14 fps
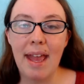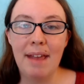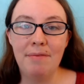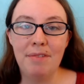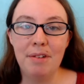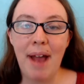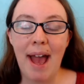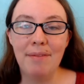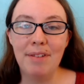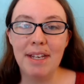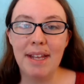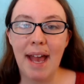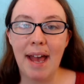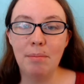If you
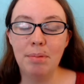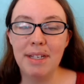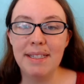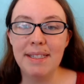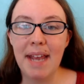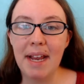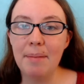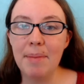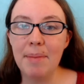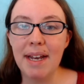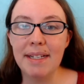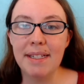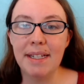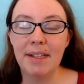haven't yet, please take a
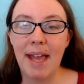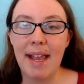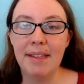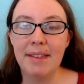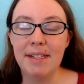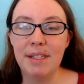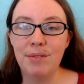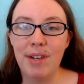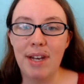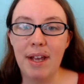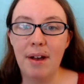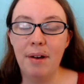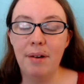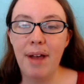minute to like this
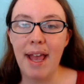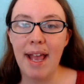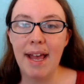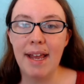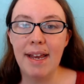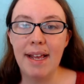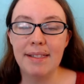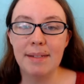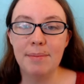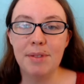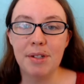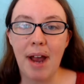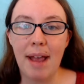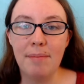video and hit
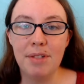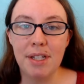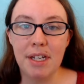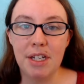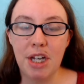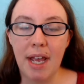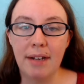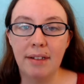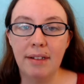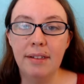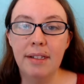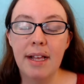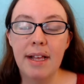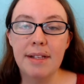subscribe to the
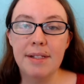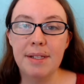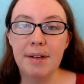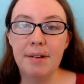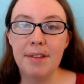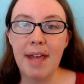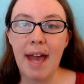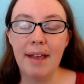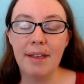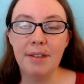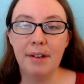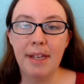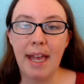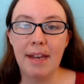channel so that
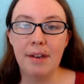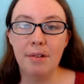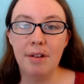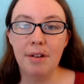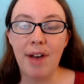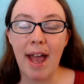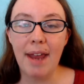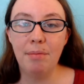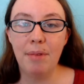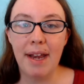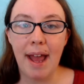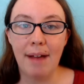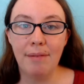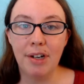you'll get notified
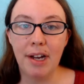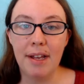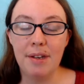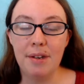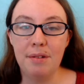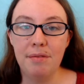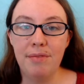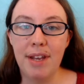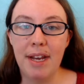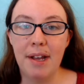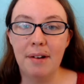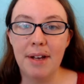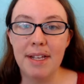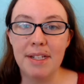whenever a new
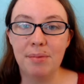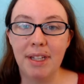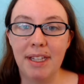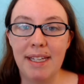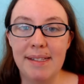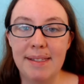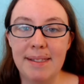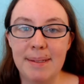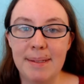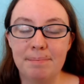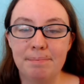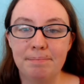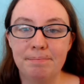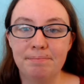video is released.